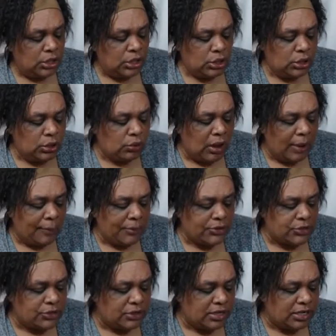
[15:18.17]
New
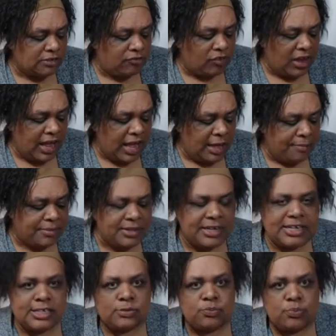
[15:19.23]
opportunities for
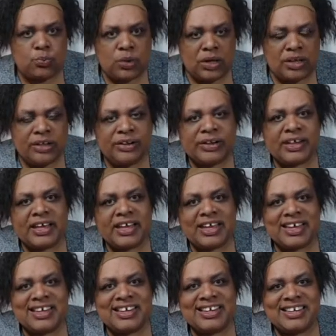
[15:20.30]
happiness will
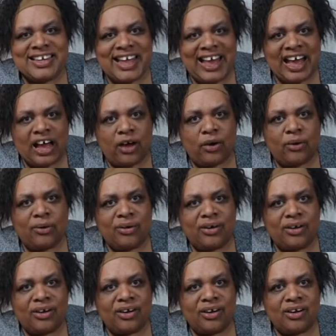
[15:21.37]
now
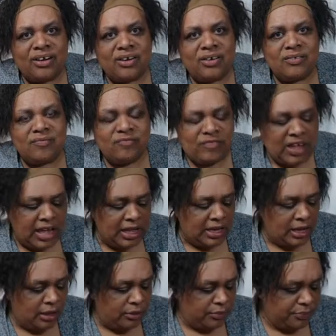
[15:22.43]

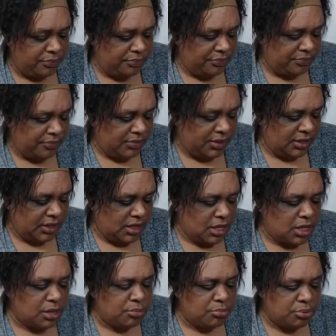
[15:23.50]
follow.
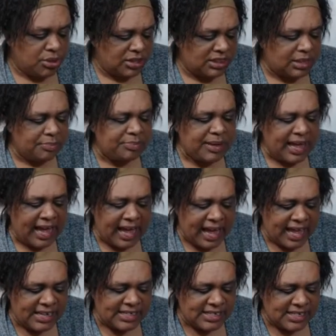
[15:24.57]
Put the
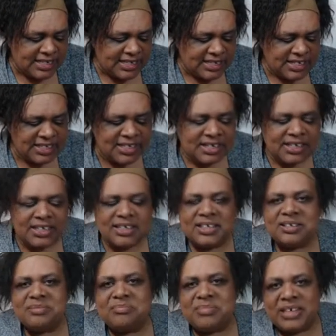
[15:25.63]
past
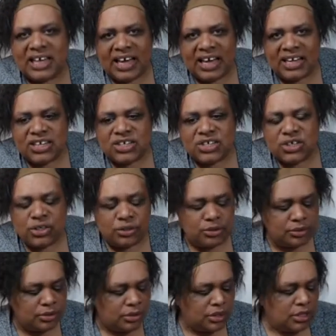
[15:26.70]
behind you.
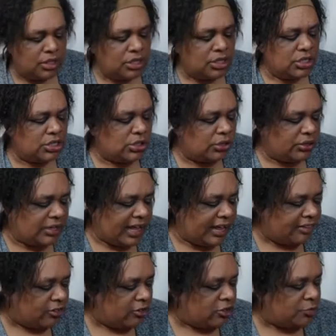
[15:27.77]
So
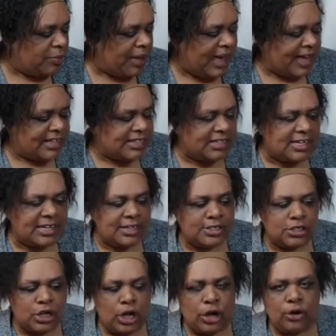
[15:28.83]
let those past things
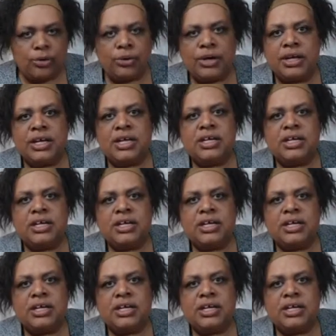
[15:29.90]
go.